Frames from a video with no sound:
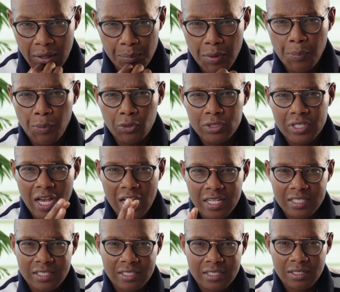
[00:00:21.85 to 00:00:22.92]
People
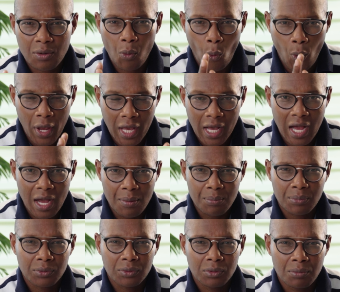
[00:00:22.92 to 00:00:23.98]
just wake
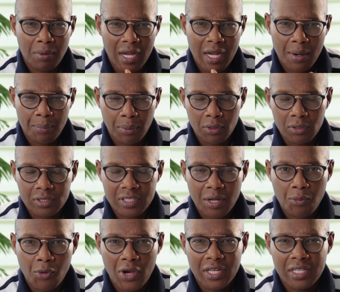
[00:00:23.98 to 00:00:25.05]
up, you buy a plot
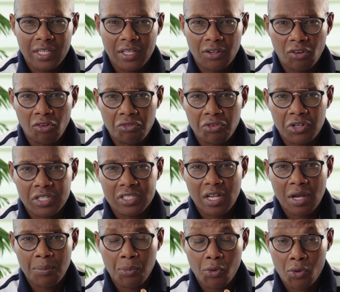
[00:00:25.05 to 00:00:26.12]
somewhere in Kinoo, for
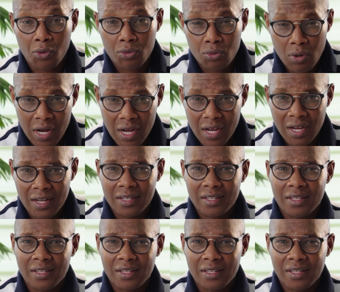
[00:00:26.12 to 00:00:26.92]
example, or Ruaka,